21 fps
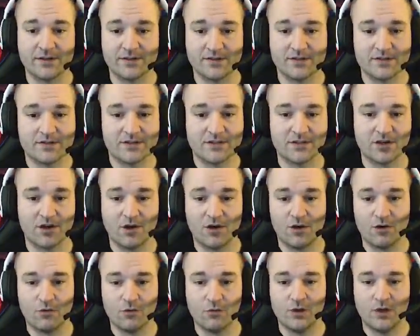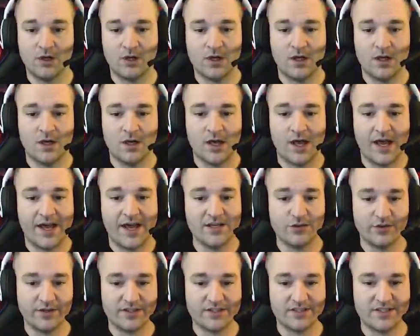So
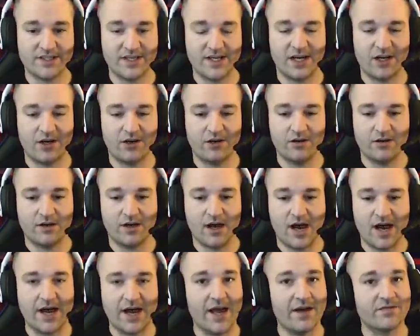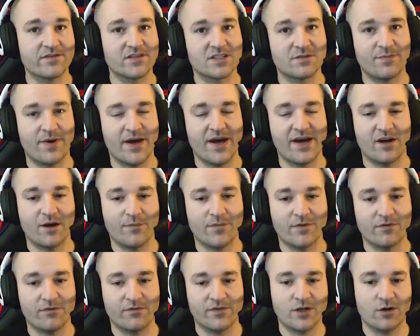as you can see here, I have sped up
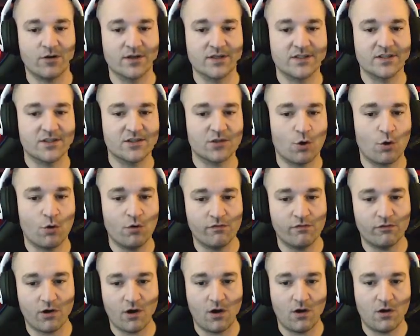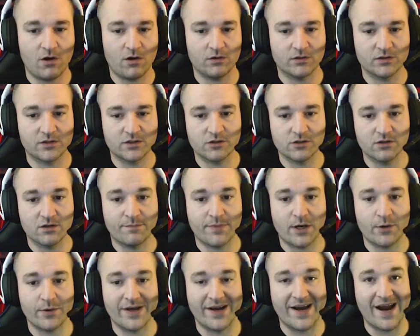the video because this overall took
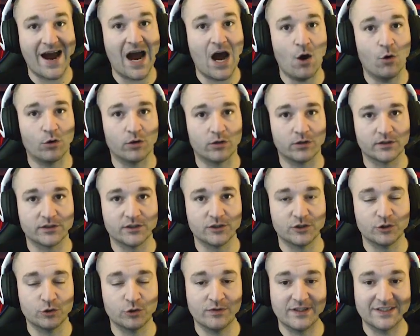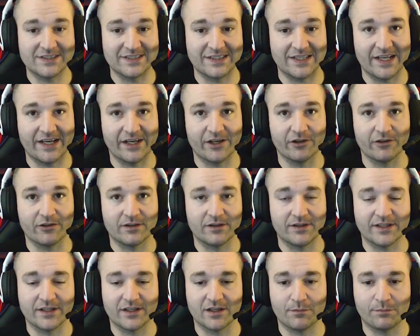about an hour to do this layer,
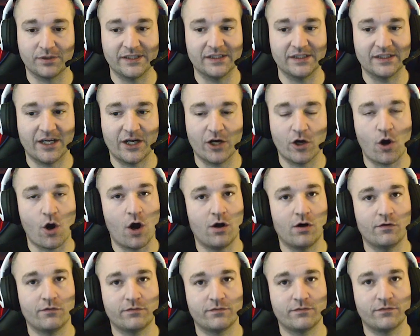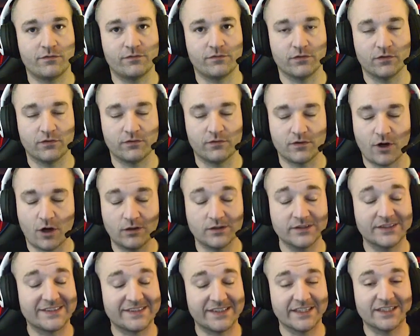the complete layer, all
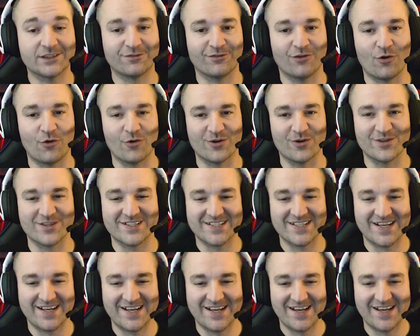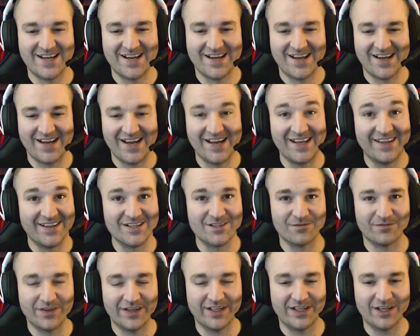6 floors in this
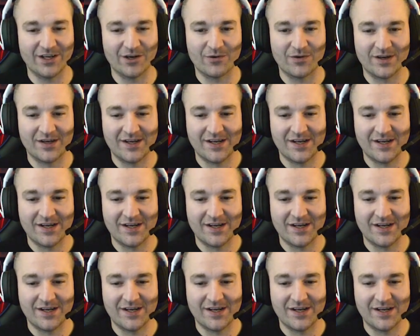video.